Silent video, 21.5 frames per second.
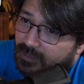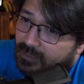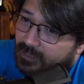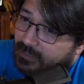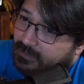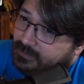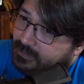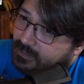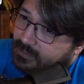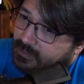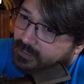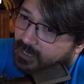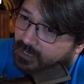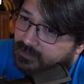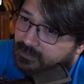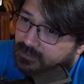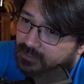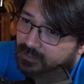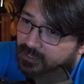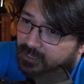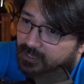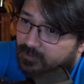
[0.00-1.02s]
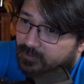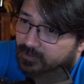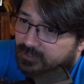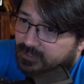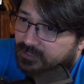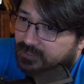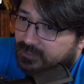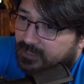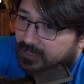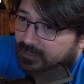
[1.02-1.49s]
He did not delay,
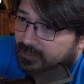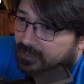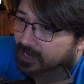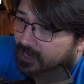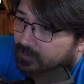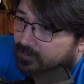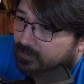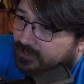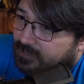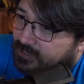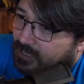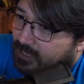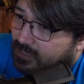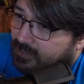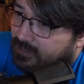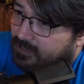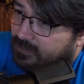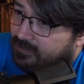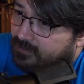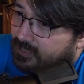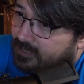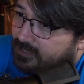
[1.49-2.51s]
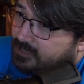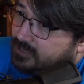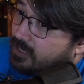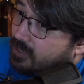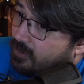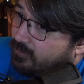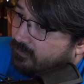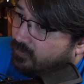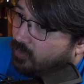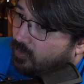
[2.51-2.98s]
notwithstanding this,
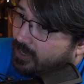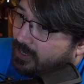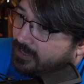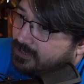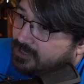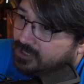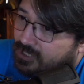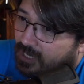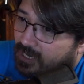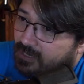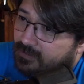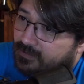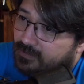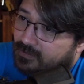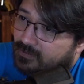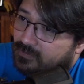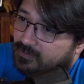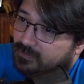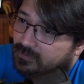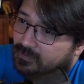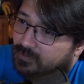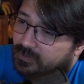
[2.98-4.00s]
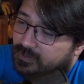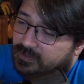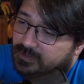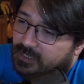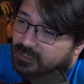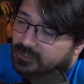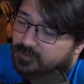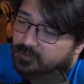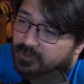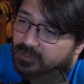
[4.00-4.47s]
for as Jonathan, with
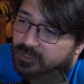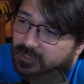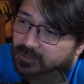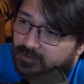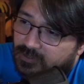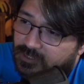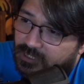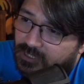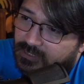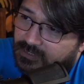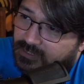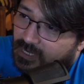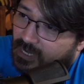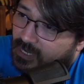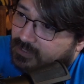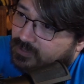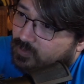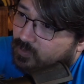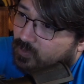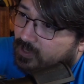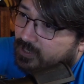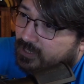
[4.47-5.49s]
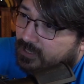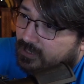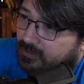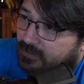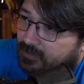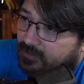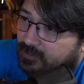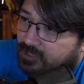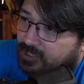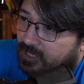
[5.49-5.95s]
desperate energy, attacked one
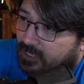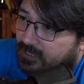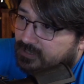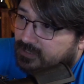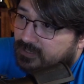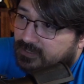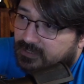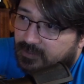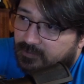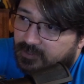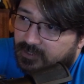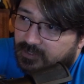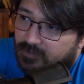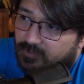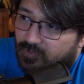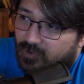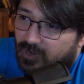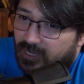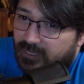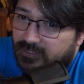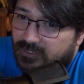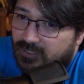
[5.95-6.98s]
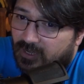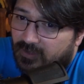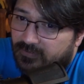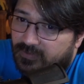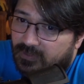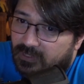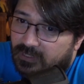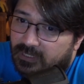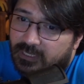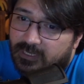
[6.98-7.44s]
end of the chest, attempting to prise off
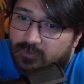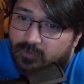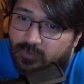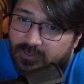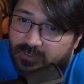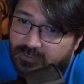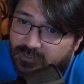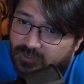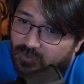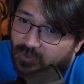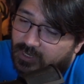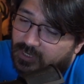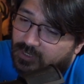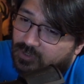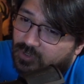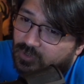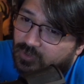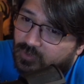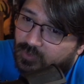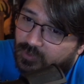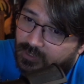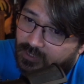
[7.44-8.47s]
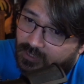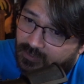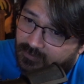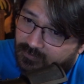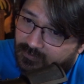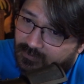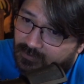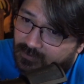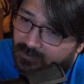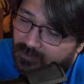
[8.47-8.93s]
the lid with his great kukri
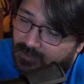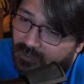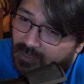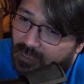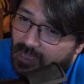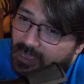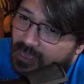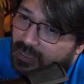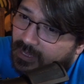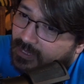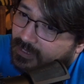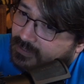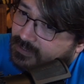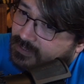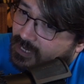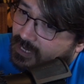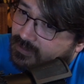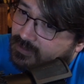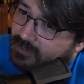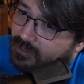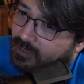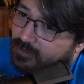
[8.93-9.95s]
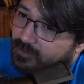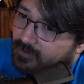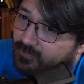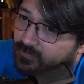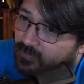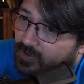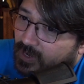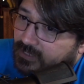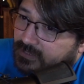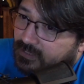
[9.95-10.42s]
knife, he attacked the other
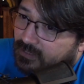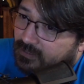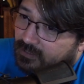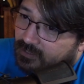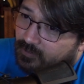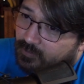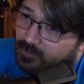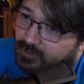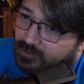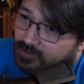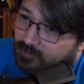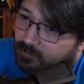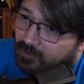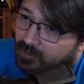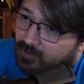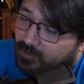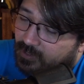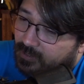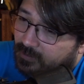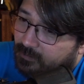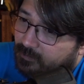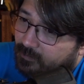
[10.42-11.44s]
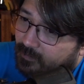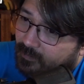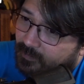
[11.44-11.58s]
frantically with his bowie.